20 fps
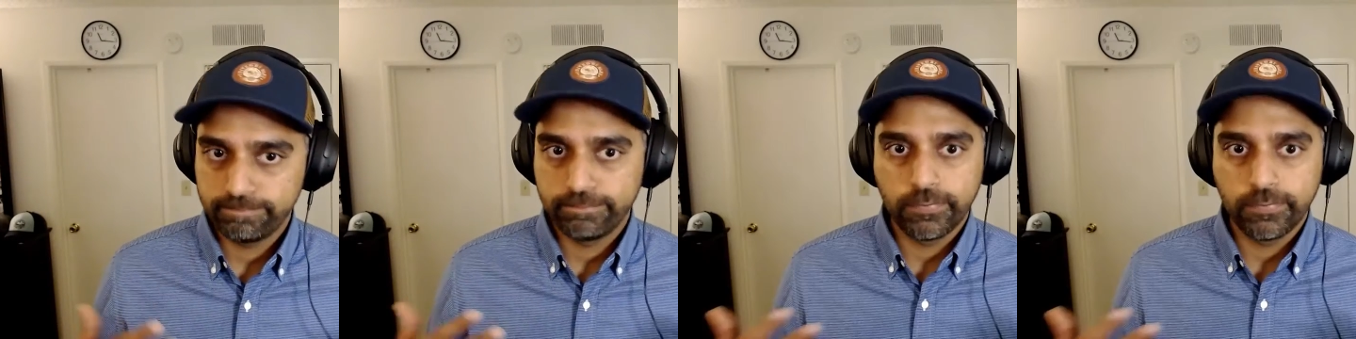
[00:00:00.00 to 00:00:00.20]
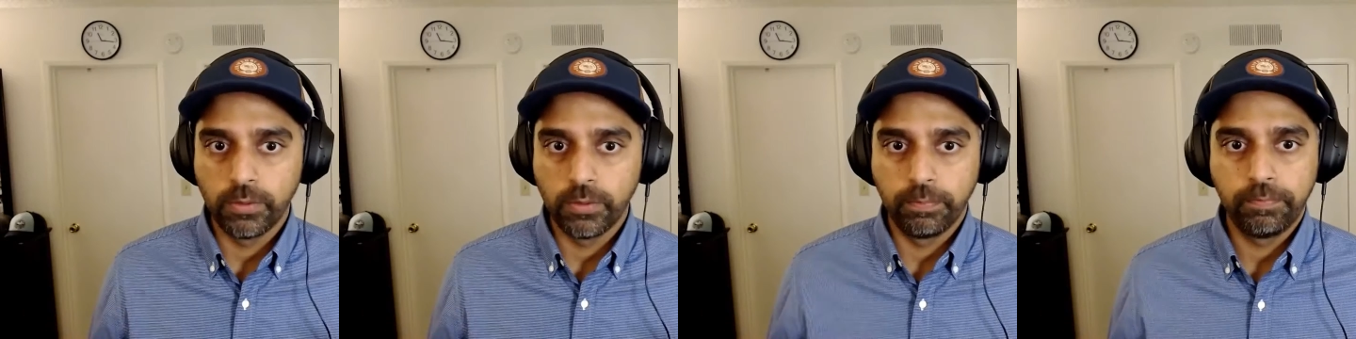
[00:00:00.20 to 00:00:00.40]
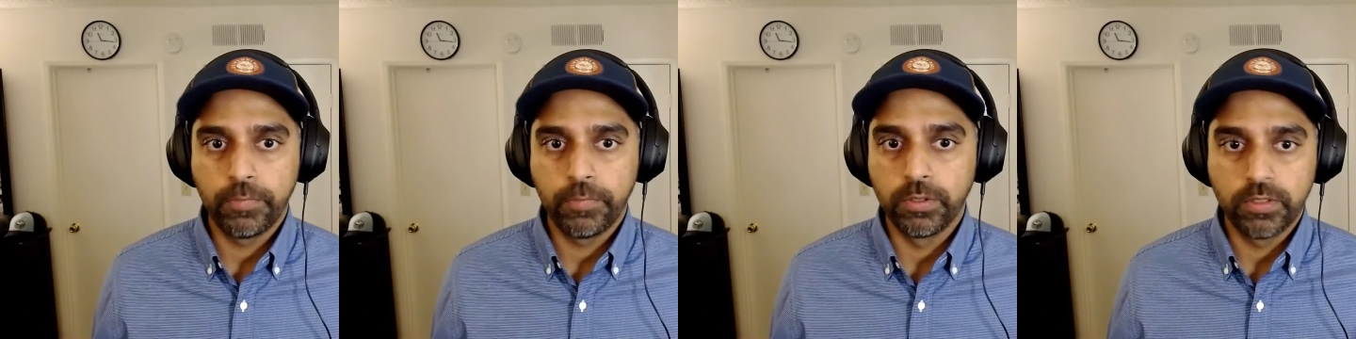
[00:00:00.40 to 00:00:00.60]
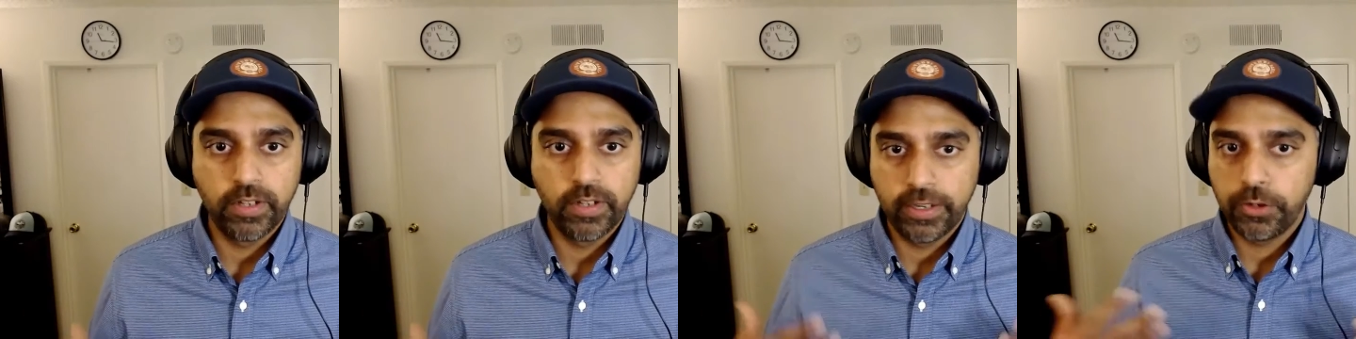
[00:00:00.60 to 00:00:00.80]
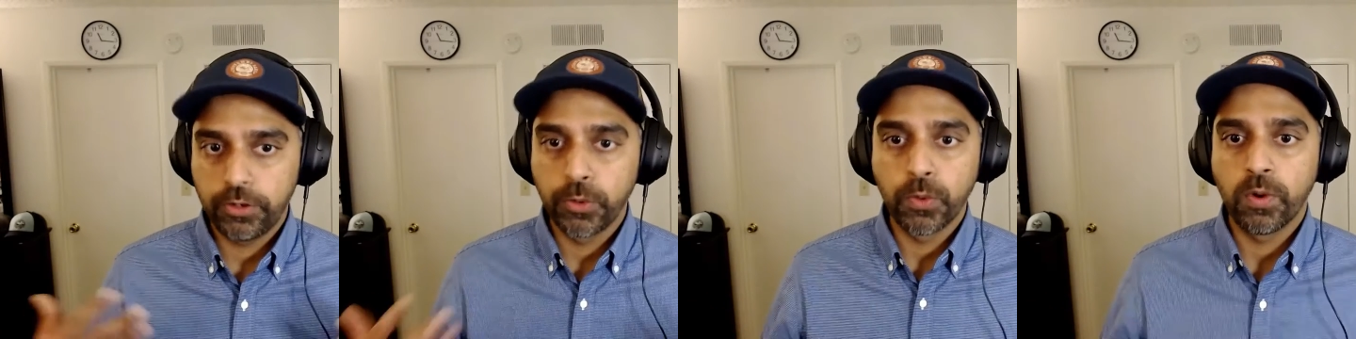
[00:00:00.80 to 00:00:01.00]
to to stay
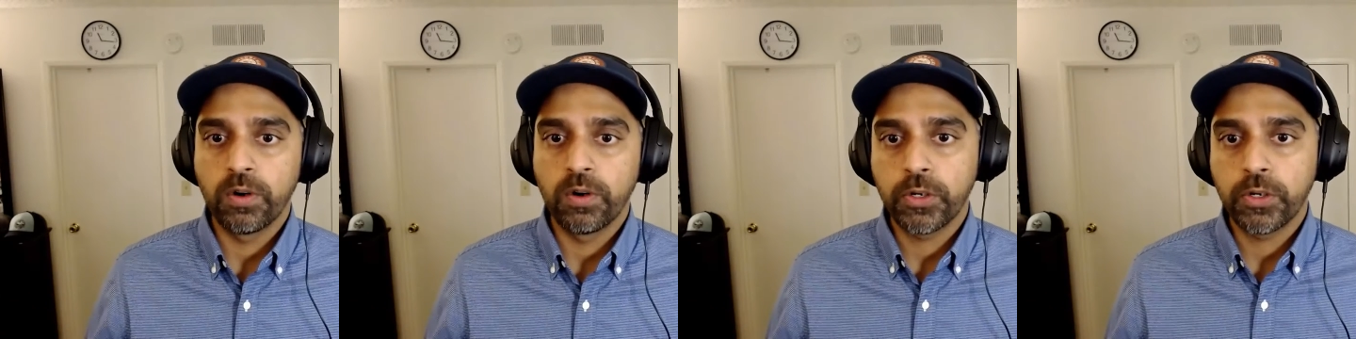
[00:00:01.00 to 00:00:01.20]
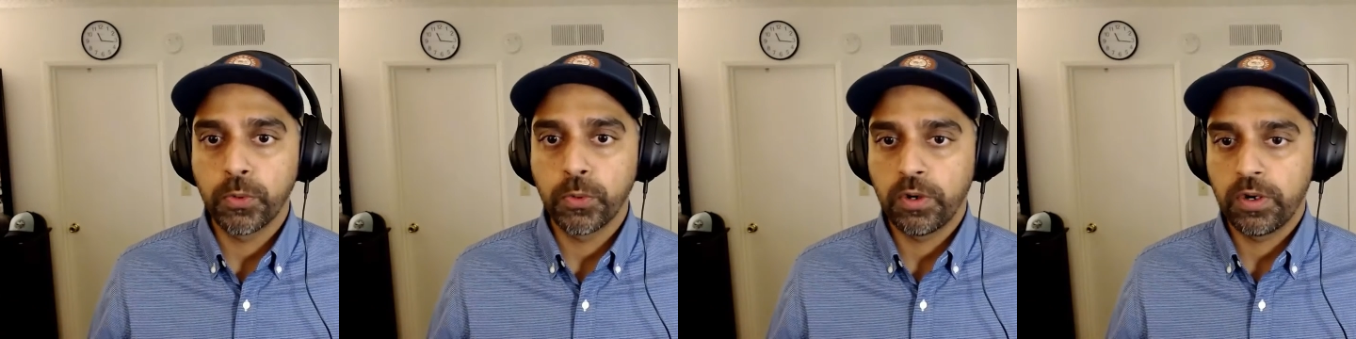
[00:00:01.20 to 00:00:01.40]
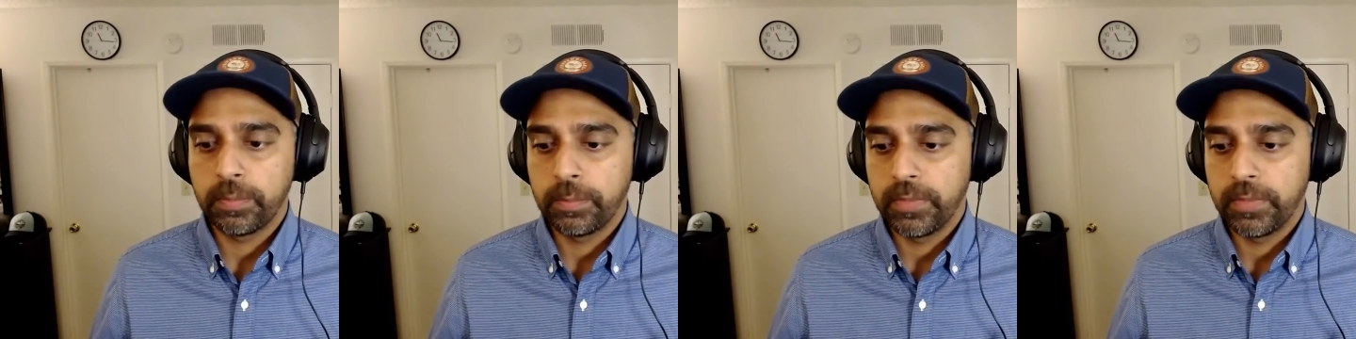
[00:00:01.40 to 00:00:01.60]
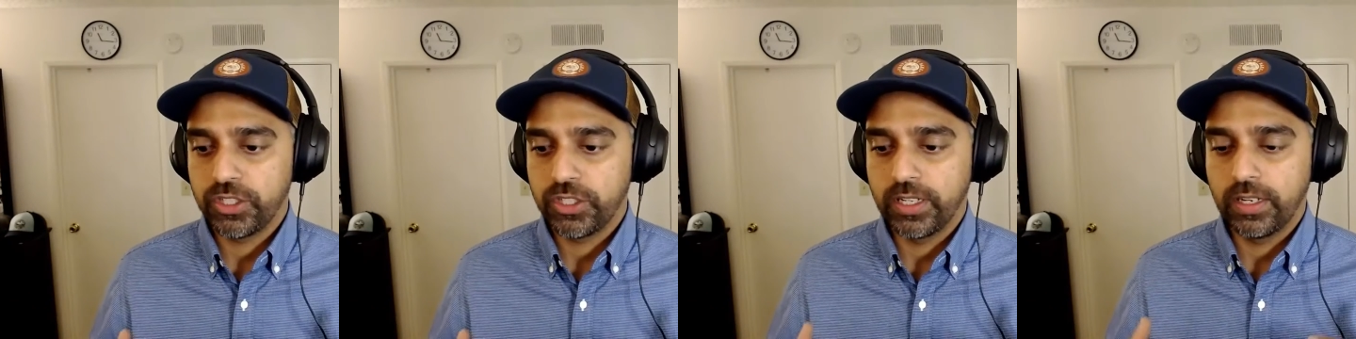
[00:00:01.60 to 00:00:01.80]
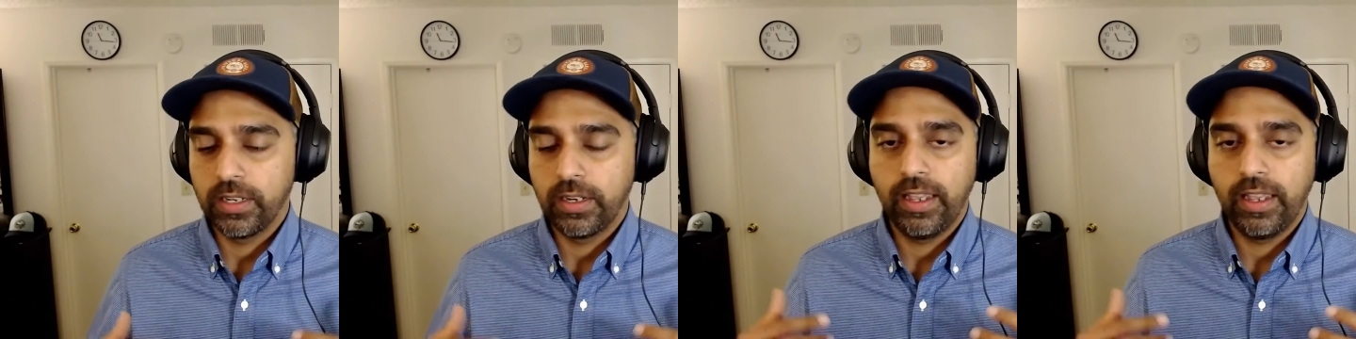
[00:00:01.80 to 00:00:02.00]
true to our, true to our
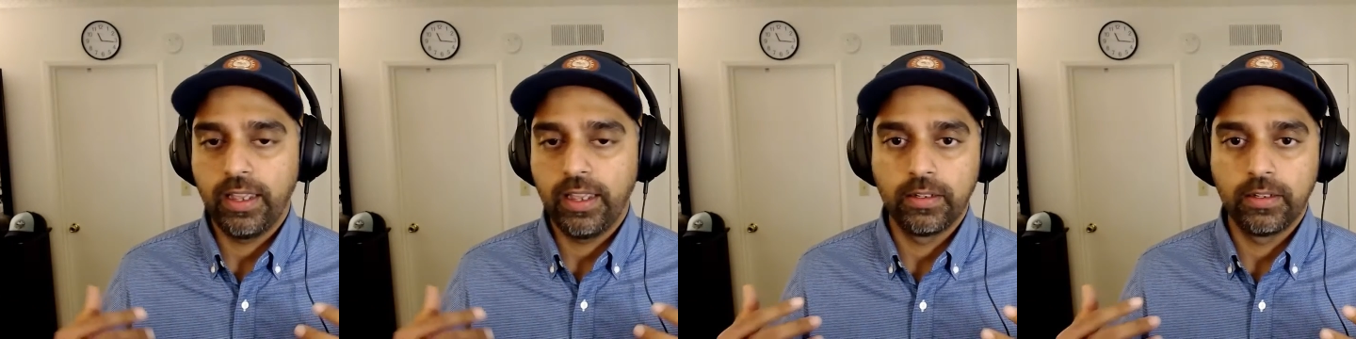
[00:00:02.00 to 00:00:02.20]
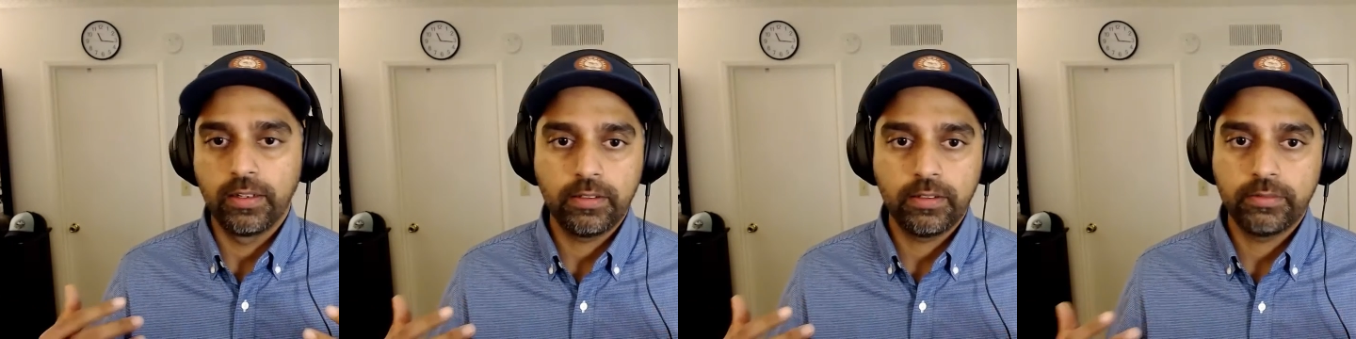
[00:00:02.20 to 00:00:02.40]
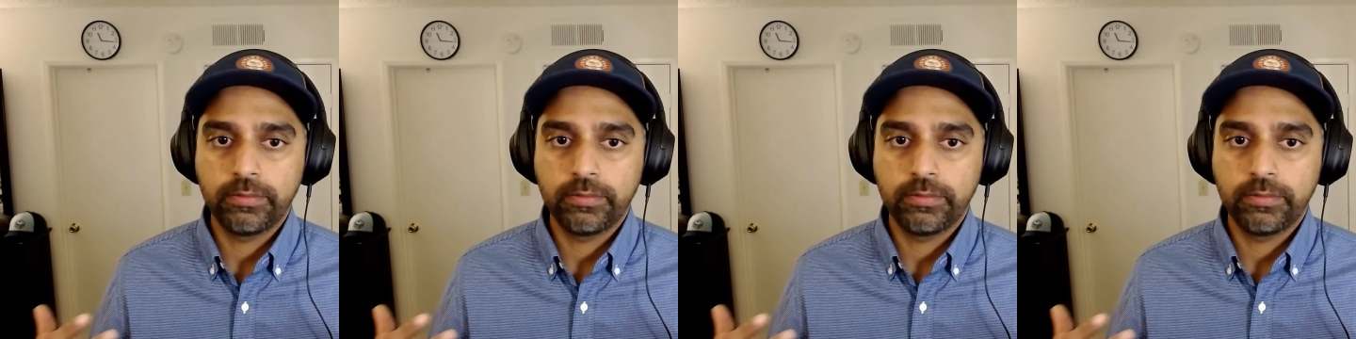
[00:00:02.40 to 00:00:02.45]
mission and